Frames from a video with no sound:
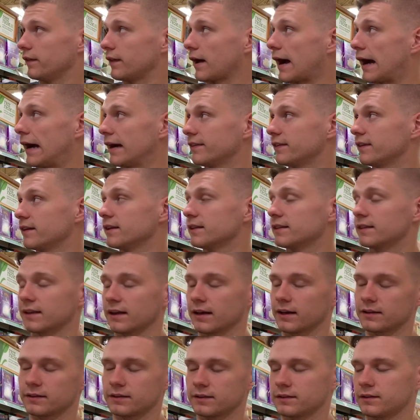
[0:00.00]
I think
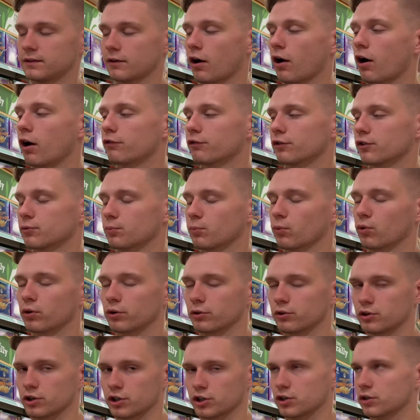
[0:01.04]
this offers more
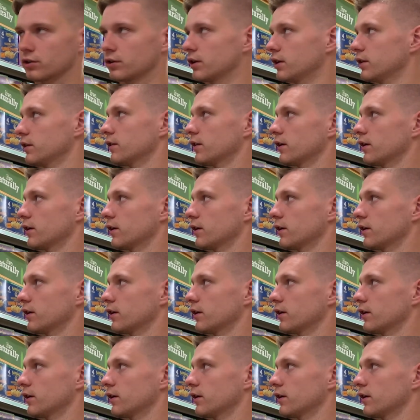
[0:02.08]
nutritionally,